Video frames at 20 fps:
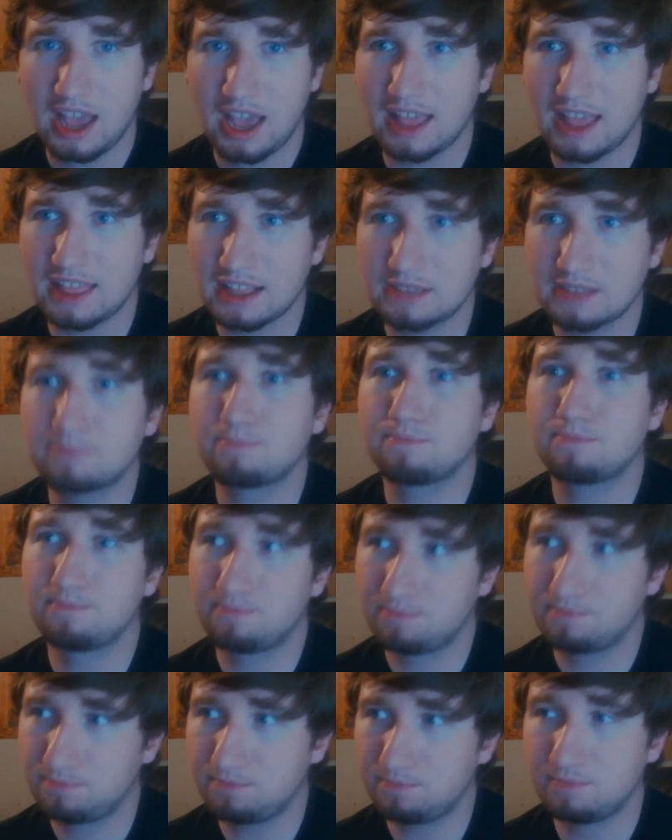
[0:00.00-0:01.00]
and that
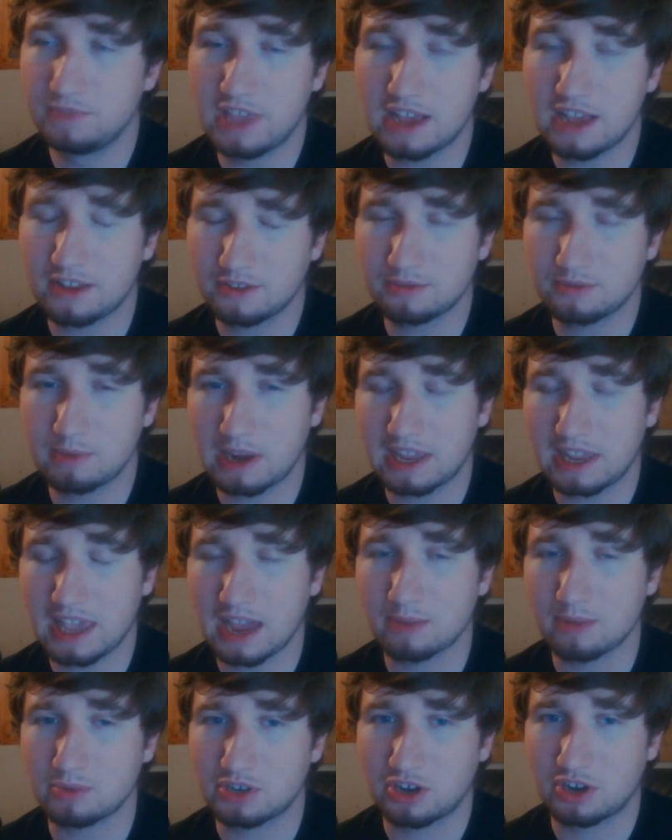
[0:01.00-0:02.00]
was my
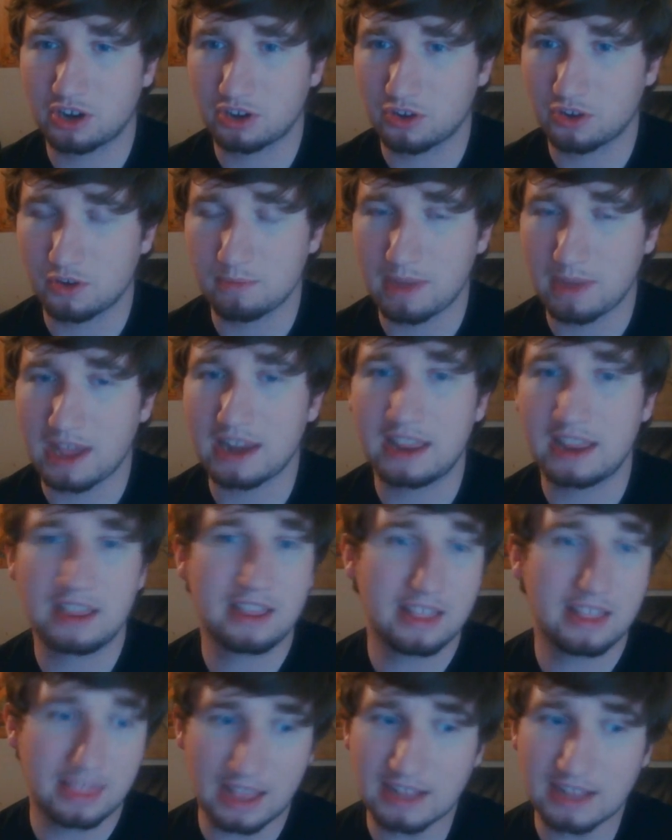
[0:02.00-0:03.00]
capture card going bad,
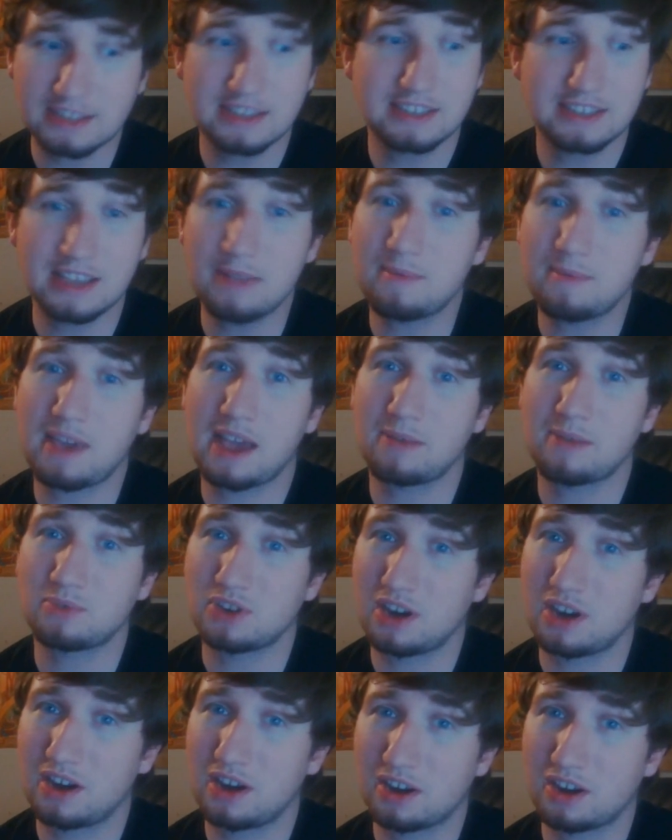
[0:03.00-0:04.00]
and that's the same
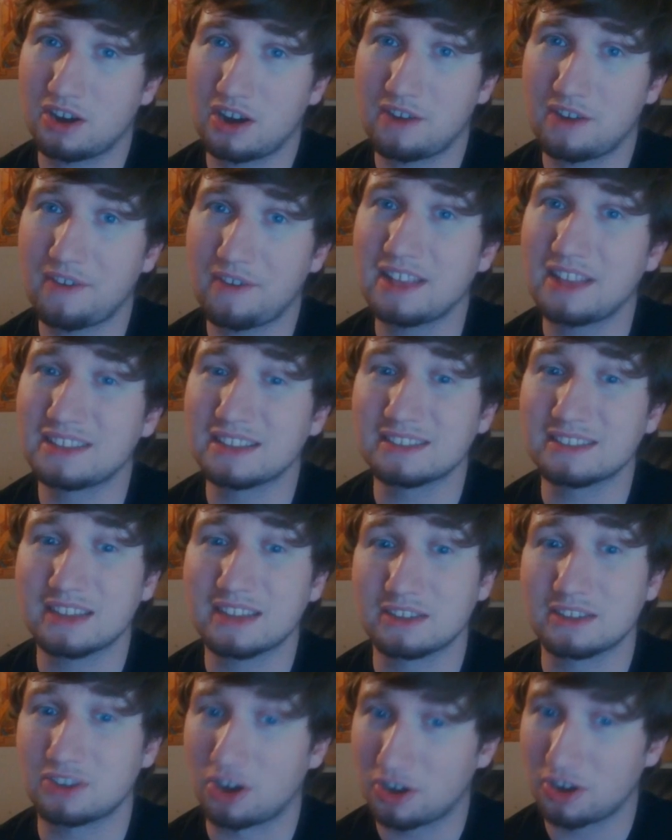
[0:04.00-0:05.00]
capture card I've had since
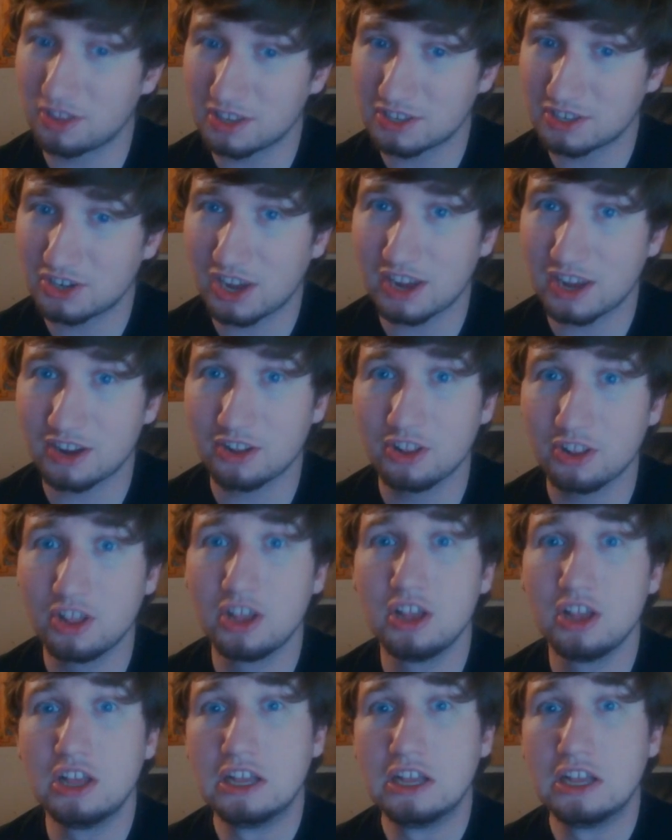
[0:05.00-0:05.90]
I started this channel.